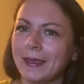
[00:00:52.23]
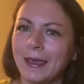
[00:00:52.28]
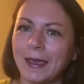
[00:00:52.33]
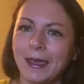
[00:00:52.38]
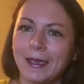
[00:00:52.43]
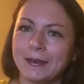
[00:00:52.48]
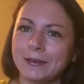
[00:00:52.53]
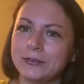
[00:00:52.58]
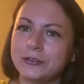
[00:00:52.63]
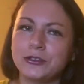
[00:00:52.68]

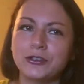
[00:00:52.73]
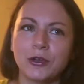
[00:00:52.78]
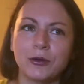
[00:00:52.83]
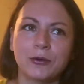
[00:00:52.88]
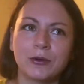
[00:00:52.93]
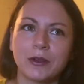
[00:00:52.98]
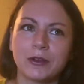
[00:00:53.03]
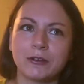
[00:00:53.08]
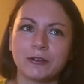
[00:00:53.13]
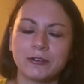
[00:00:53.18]
I
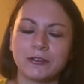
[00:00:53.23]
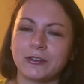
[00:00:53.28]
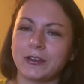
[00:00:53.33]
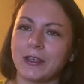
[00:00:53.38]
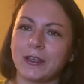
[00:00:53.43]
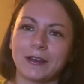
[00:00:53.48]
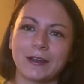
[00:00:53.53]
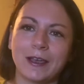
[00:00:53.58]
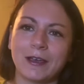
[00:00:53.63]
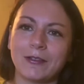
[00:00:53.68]
don't
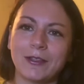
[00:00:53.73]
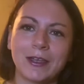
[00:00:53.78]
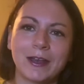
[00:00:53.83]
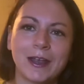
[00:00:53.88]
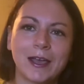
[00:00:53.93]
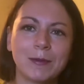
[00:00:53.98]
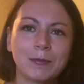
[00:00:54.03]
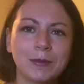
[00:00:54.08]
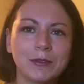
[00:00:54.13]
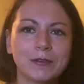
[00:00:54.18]
understand how that
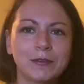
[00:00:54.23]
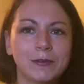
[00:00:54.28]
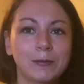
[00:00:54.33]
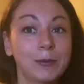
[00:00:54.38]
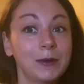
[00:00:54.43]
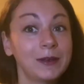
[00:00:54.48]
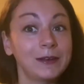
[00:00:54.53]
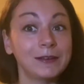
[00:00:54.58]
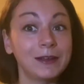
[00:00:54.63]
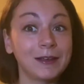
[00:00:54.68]
happens,
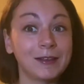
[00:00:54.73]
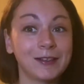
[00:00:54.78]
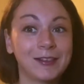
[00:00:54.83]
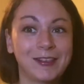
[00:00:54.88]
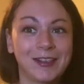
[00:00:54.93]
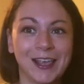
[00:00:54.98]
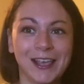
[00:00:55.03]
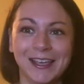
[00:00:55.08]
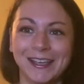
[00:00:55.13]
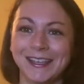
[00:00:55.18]
but it does.